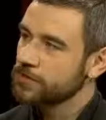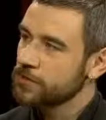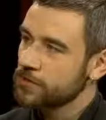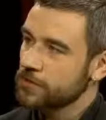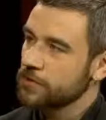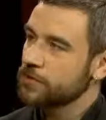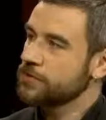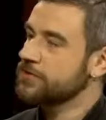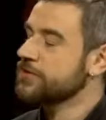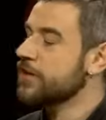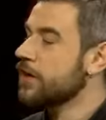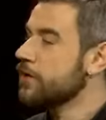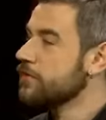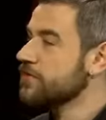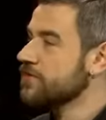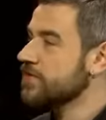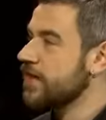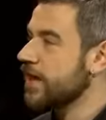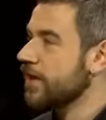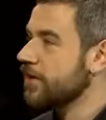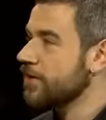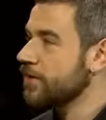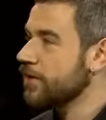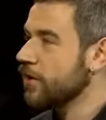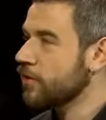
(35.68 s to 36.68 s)
you yourself
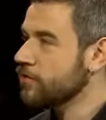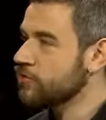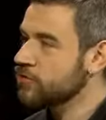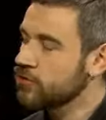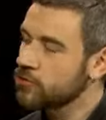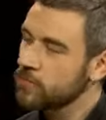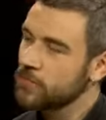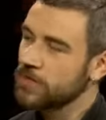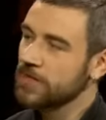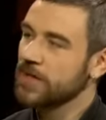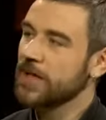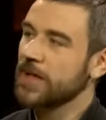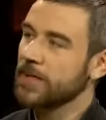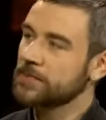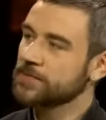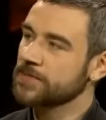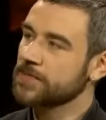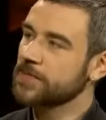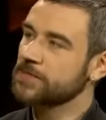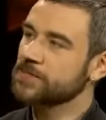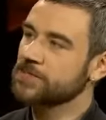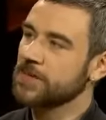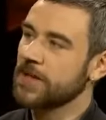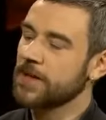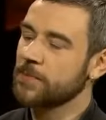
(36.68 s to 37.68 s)
said, you know, too many games on a
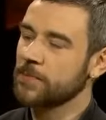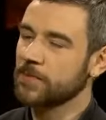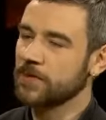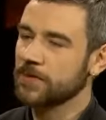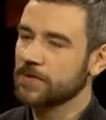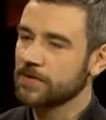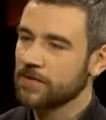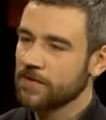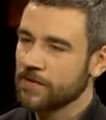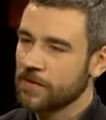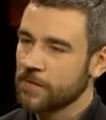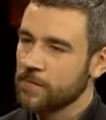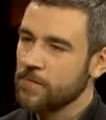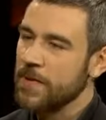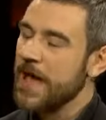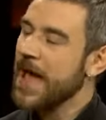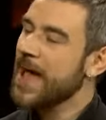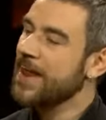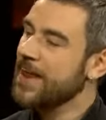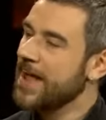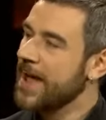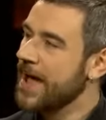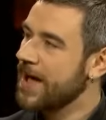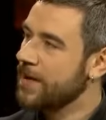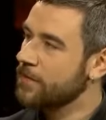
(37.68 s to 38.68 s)
champion, the bad
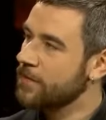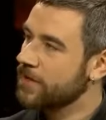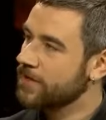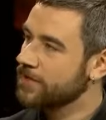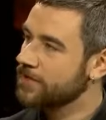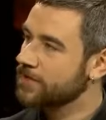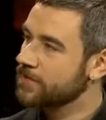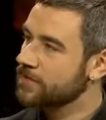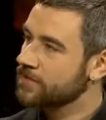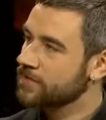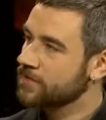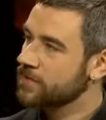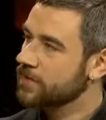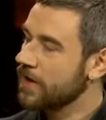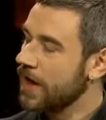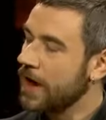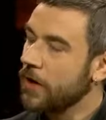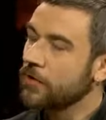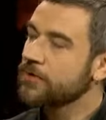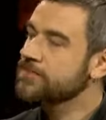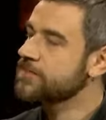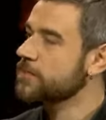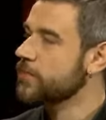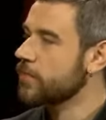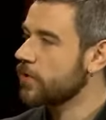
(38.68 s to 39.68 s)
habits. How
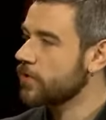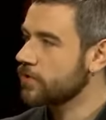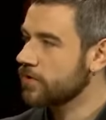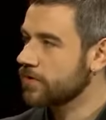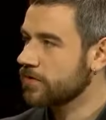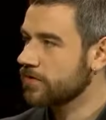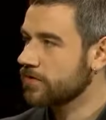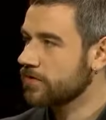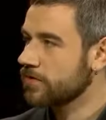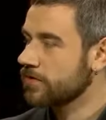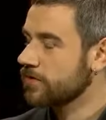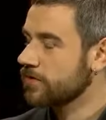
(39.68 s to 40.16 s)
is it broken?